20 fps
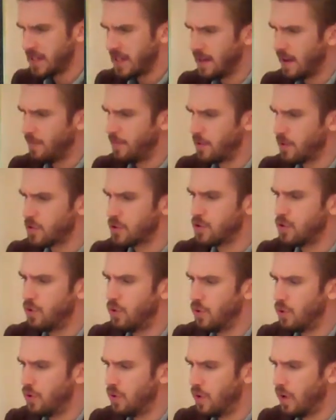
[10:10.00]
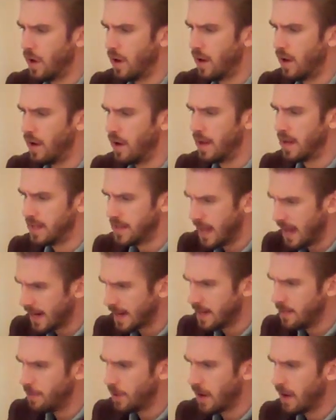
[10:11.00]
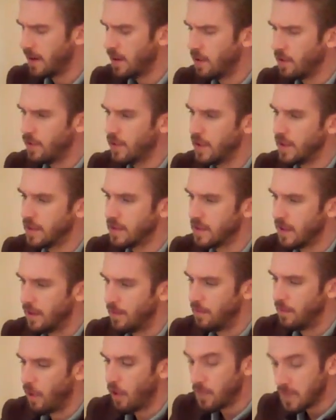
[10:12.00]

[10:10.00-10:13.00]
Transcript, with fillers: scene, I'm not sure uh, exactly, but I know that um,